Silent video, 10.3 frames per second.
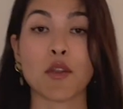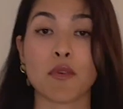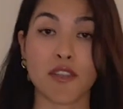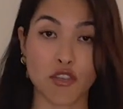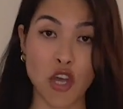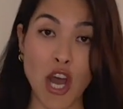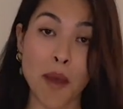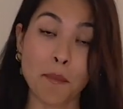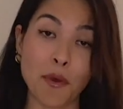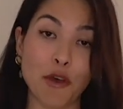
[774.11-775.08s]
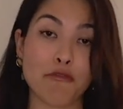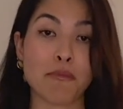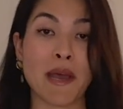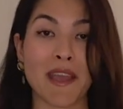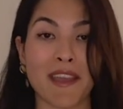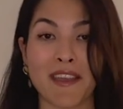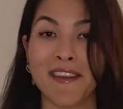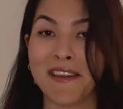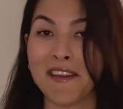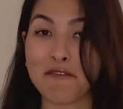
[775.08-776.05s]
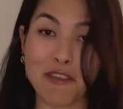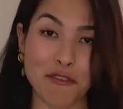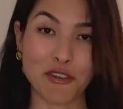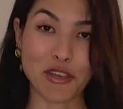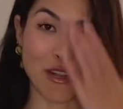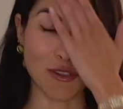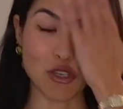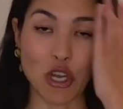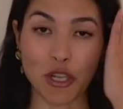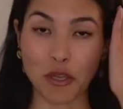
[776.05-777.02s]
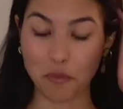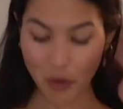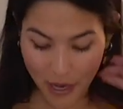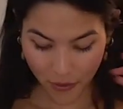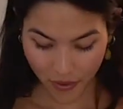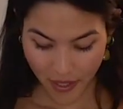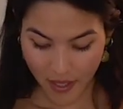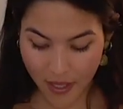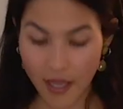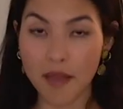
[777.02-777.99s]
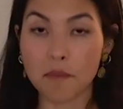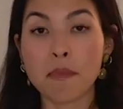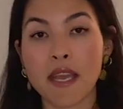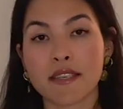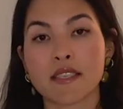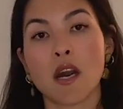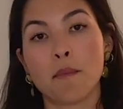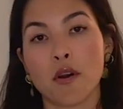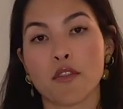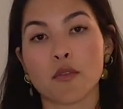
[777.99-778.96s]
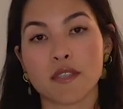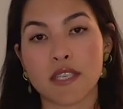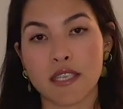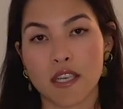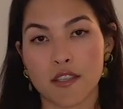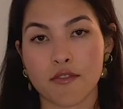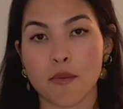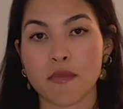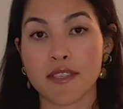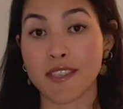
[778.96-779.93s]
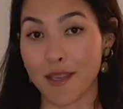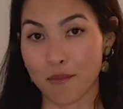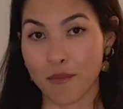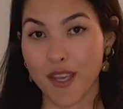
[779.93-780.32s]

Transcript: with a top of my favorite color, chocolate brown, it picks up on those details from the seam.